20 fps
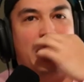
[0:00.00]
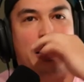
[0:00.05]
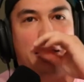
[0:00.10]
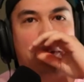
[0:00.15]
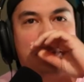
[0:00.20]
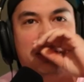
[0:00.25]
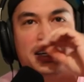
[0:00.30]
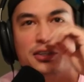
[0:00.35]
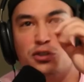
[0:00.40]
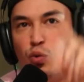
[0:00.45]

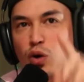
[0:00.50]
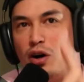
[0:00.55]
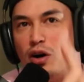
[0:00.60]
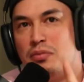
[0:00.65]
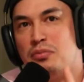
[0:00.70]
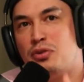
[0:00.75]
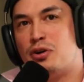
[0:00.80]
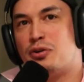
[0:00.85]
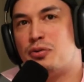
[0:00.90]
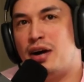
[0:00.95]
There's one
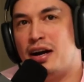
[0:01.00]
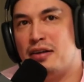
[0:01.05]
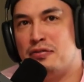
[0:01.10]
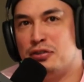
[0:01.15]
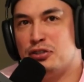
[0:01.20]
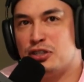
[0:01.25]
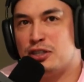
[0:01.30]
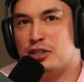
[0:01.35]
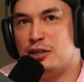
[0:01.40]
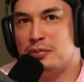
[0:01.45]
more rifle
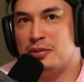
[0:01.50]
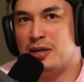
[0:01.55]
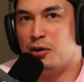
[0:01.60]
scope that I want